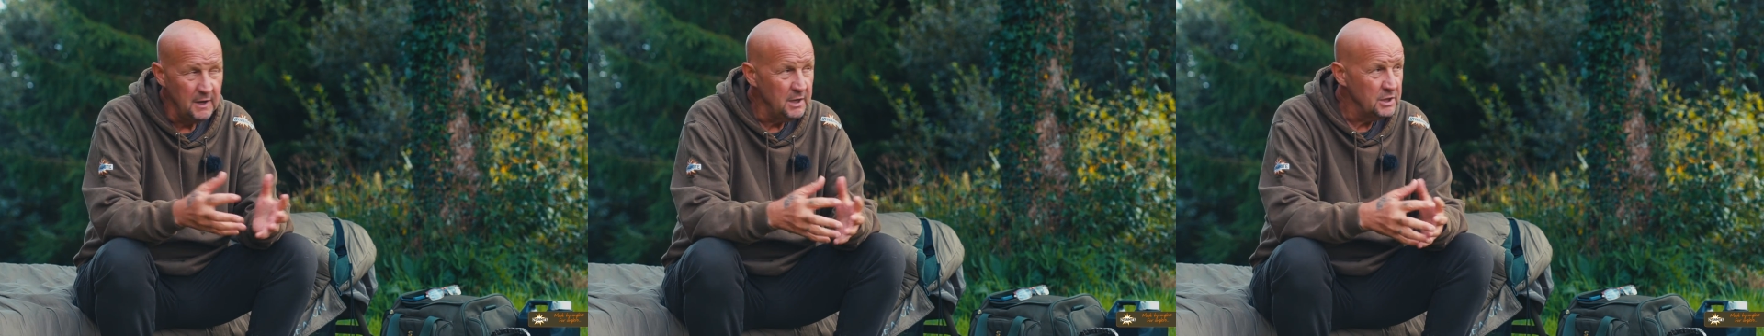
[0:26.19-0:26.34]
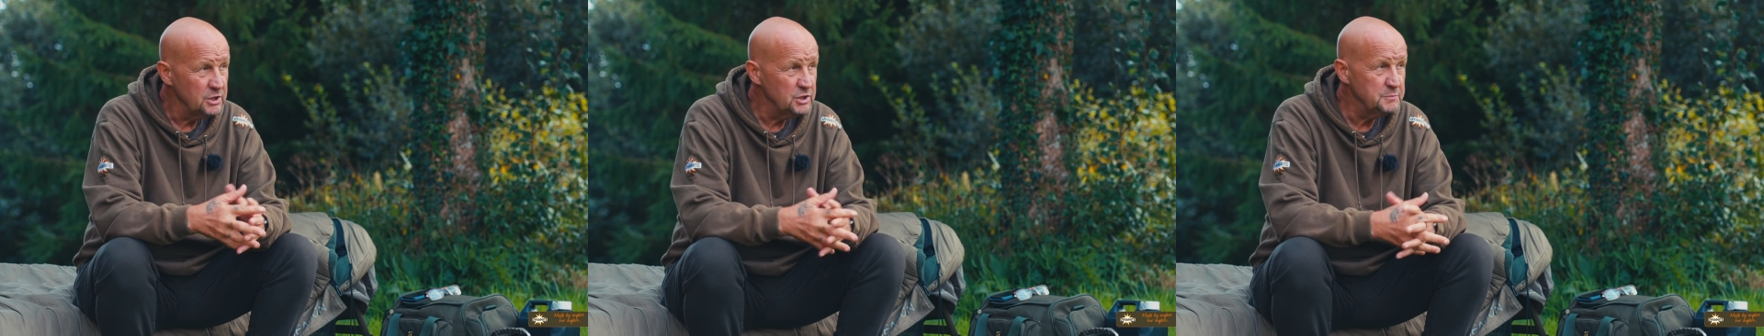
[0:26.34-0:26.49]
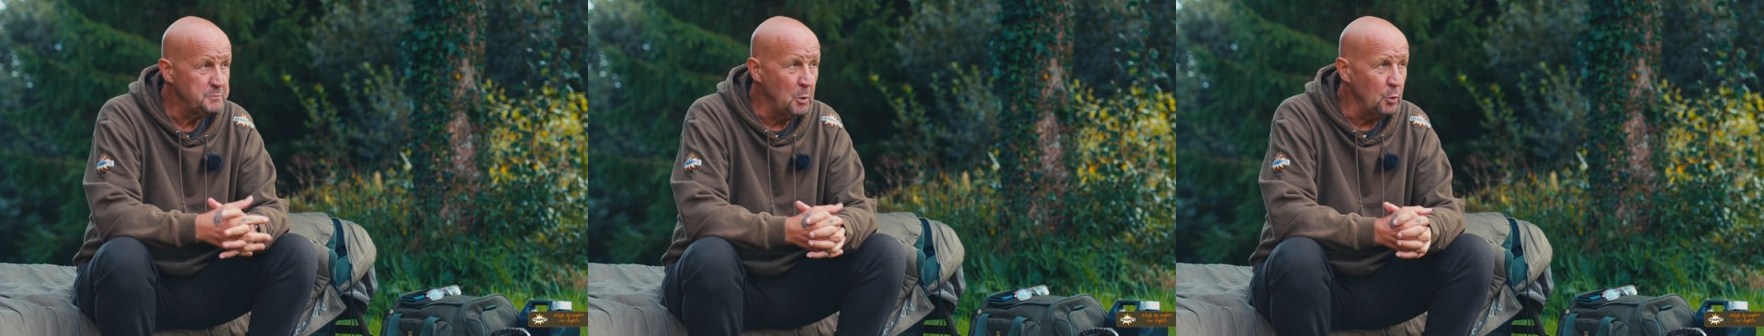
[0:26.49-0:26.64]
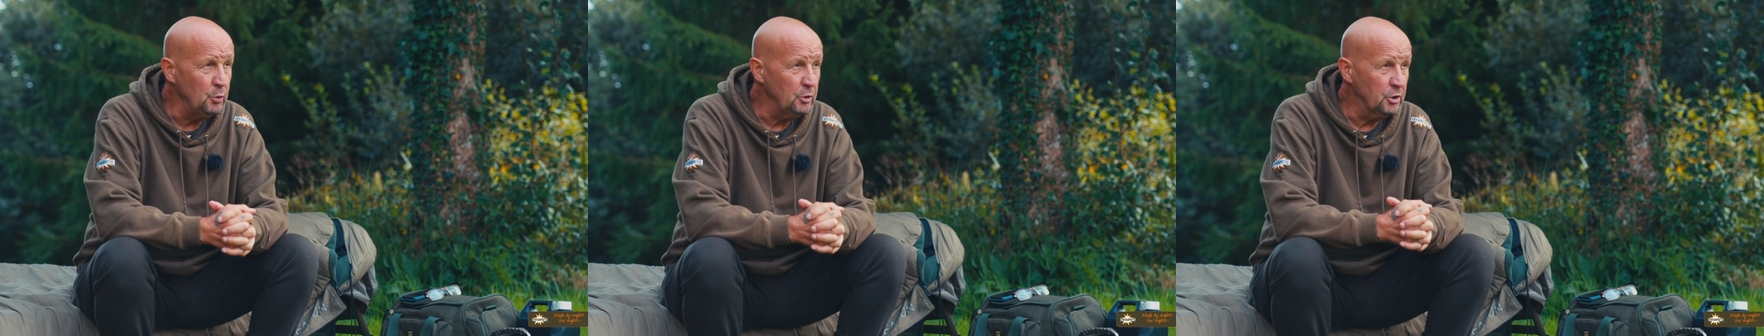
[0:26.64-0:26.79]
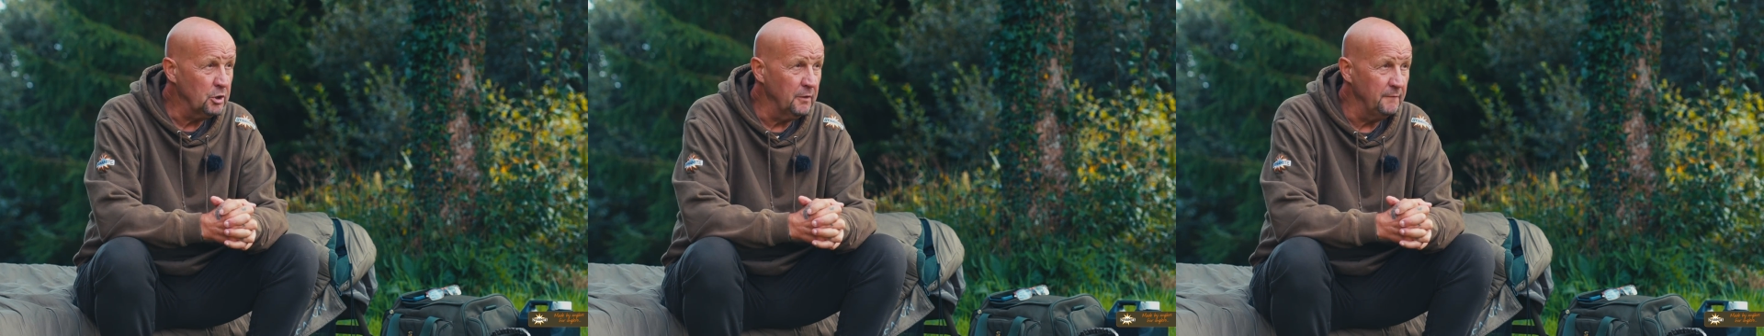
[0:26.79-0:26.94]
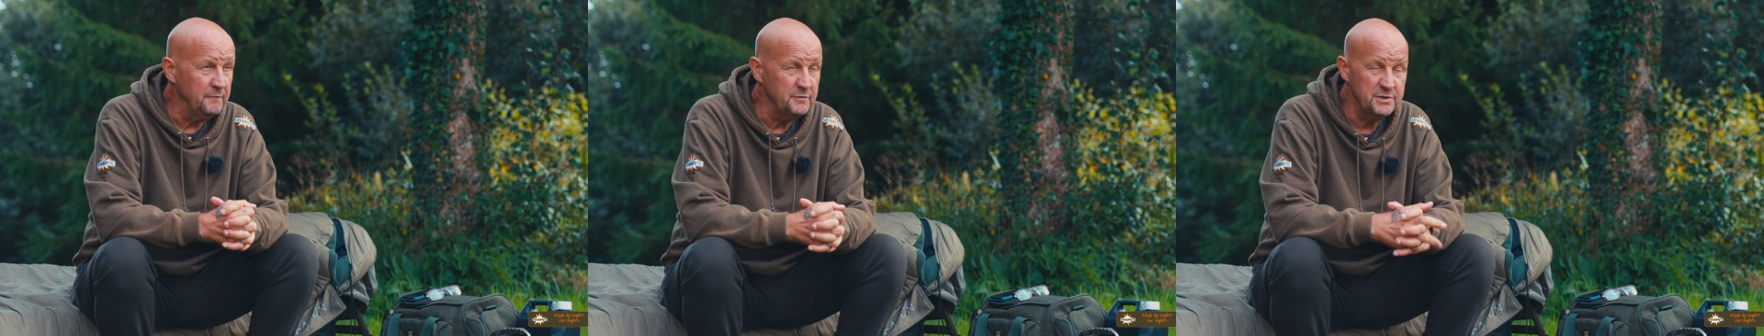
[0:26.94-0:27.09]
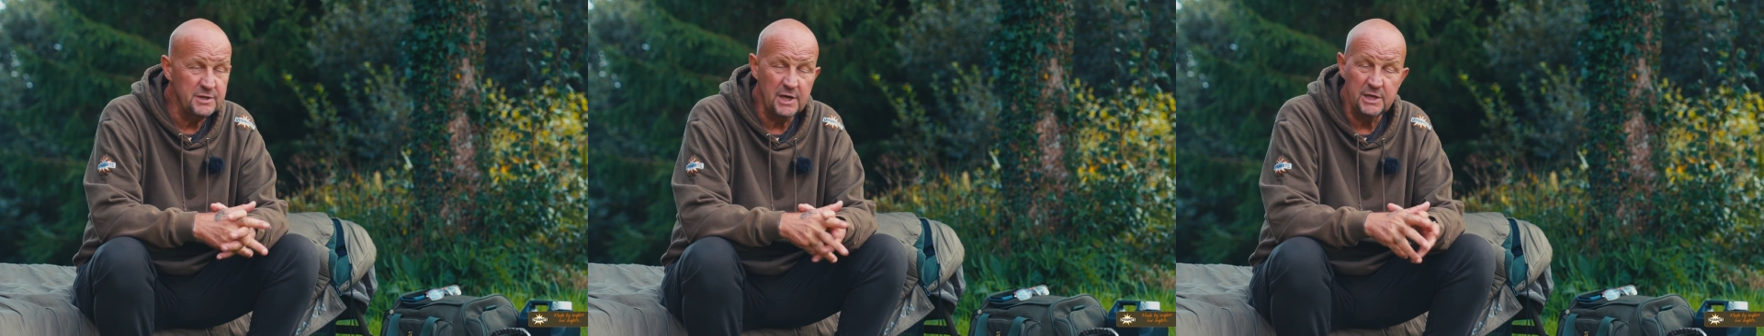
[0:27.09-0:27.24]
spawned a
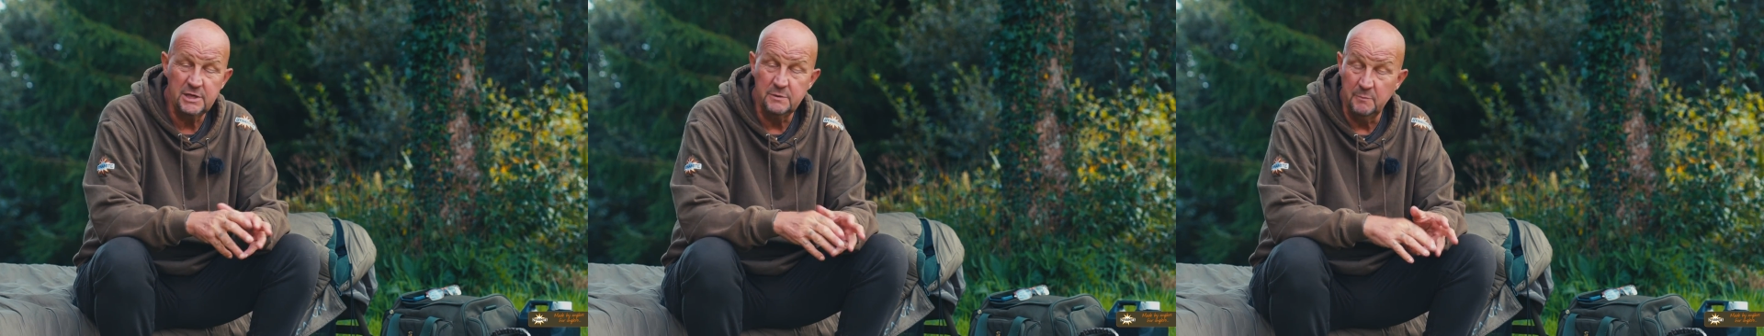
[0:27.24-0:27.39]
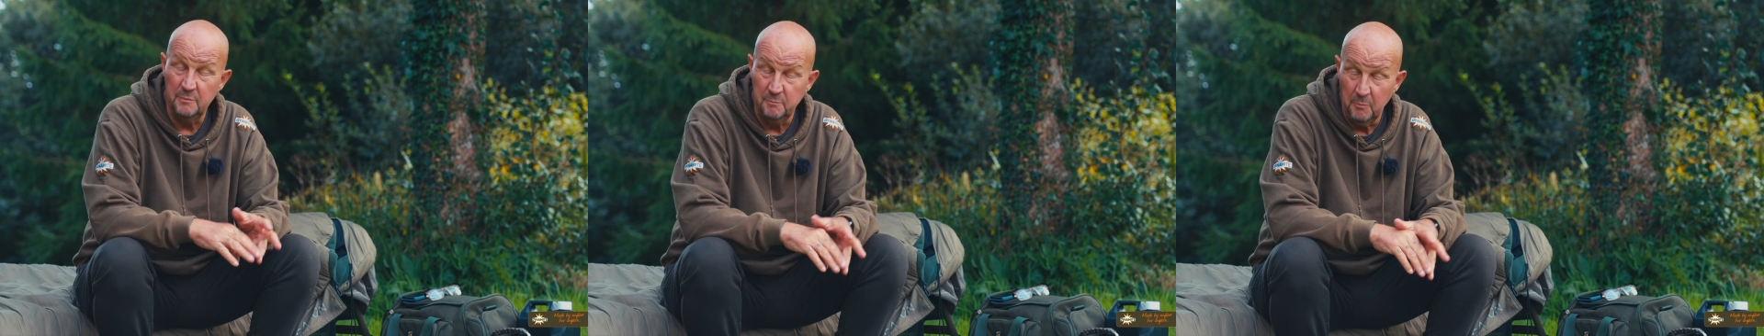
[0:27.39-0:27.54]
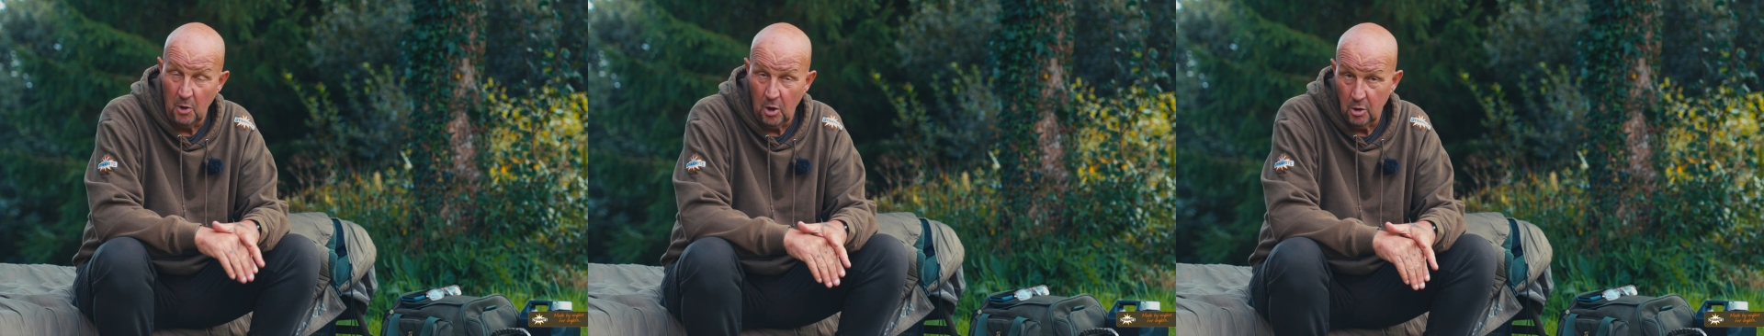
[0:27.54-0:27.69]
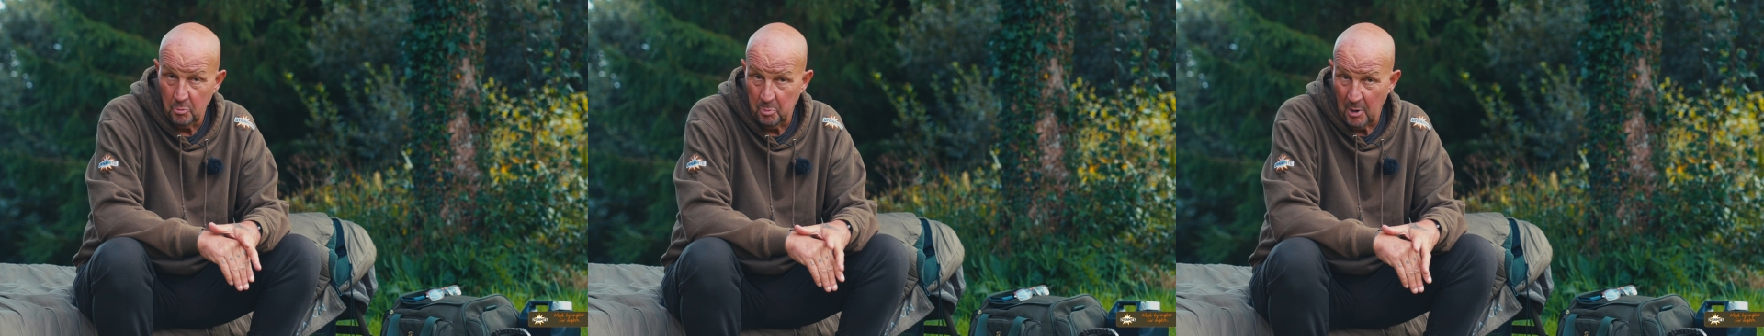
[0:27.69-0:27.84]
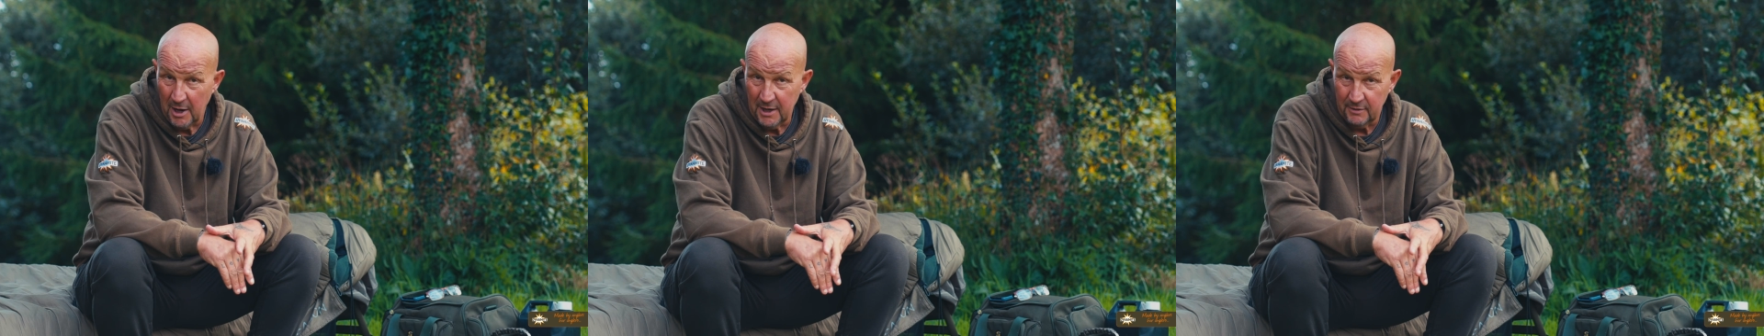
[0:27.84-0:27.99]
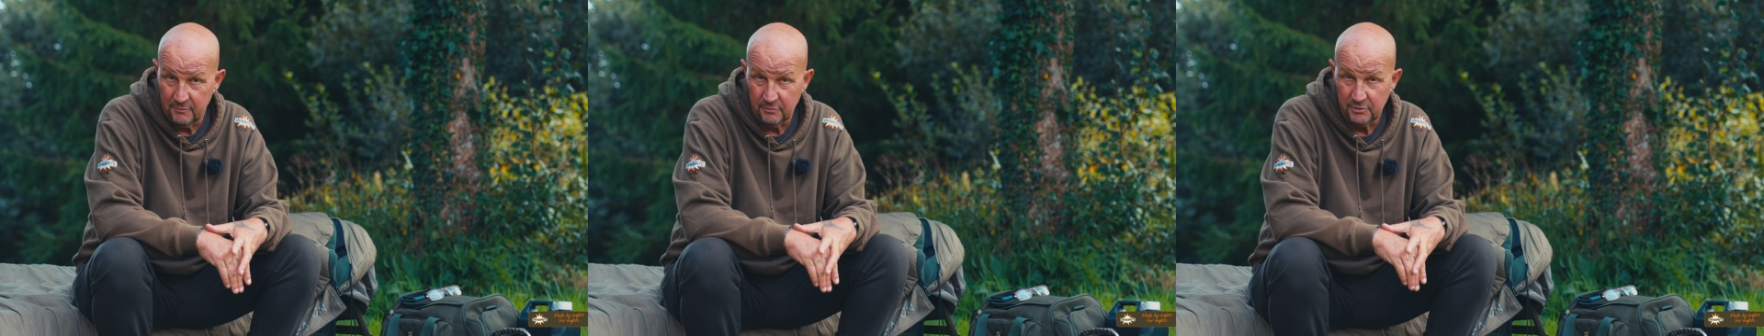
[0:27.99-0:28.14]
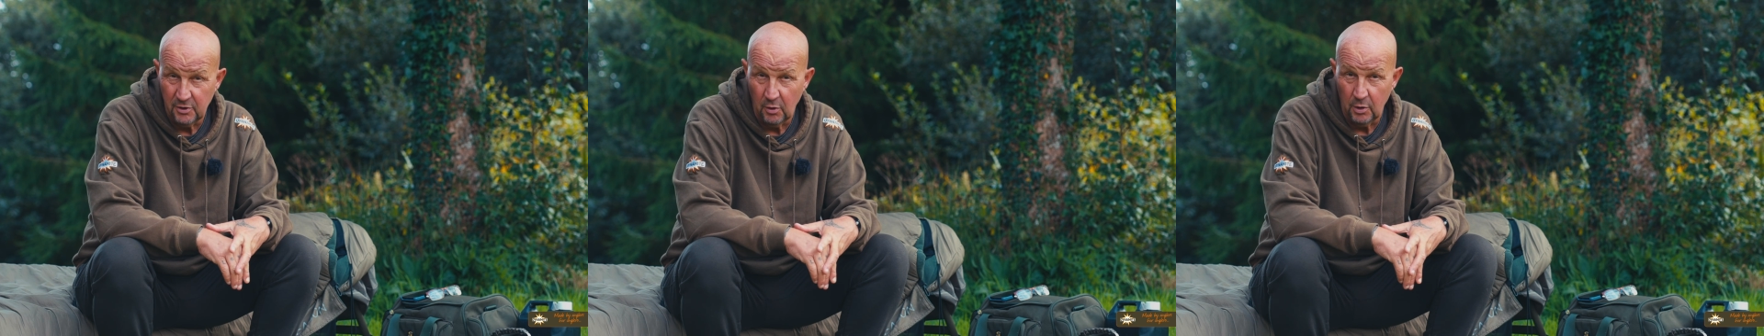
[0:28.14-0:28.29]
conversation with Mark
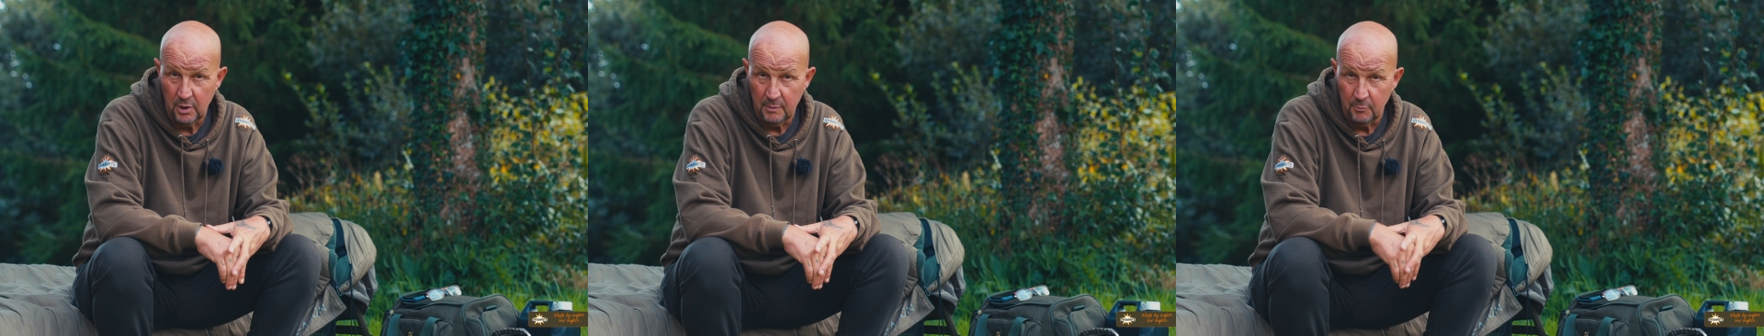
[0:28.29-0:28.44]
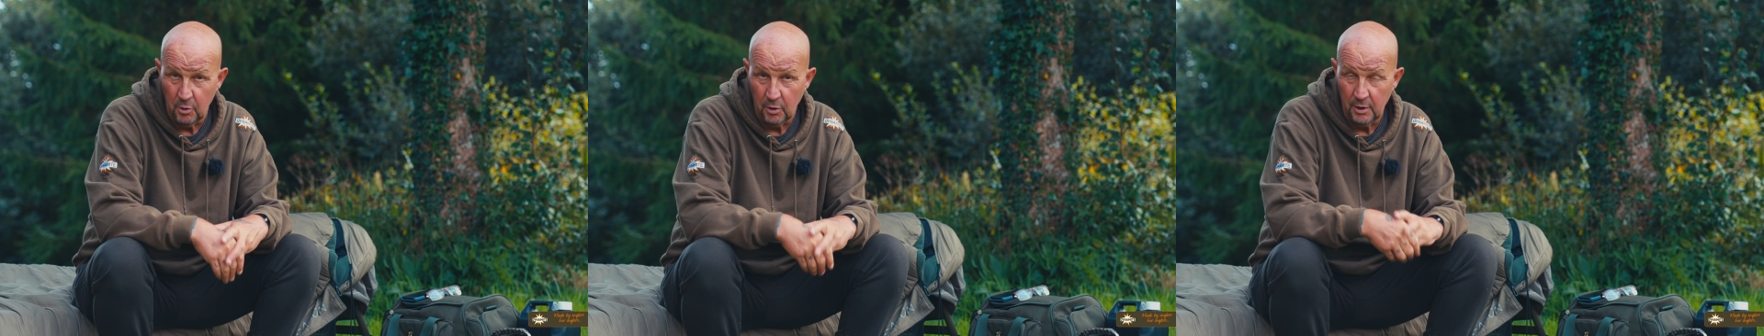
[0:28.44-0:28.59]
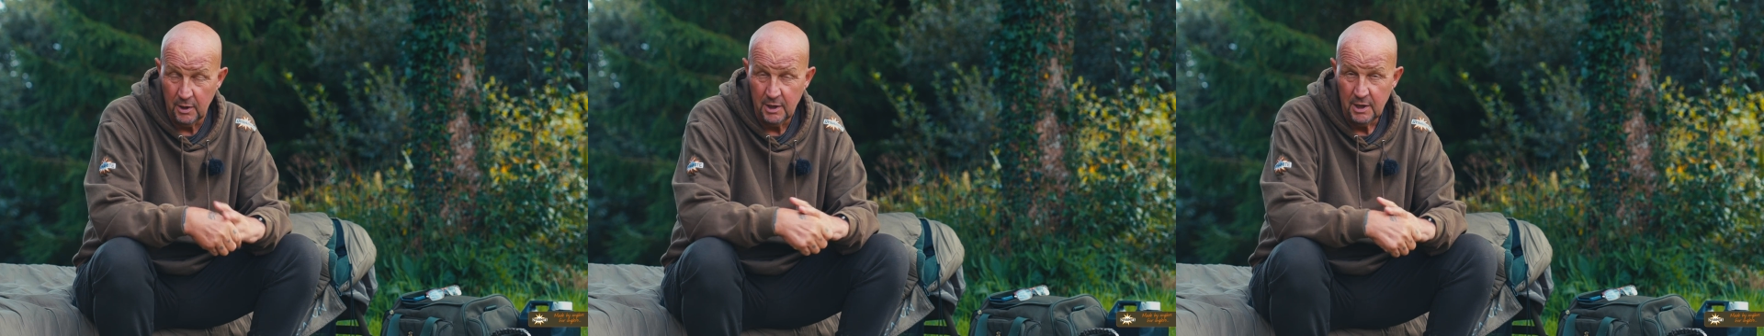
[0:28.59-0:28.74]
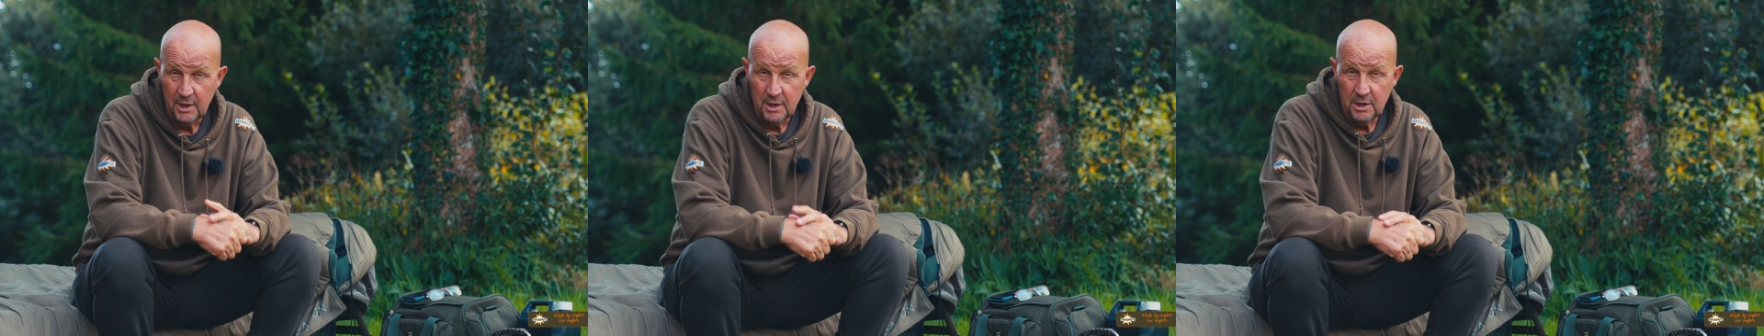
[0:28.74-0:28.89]
Baker at Dynamite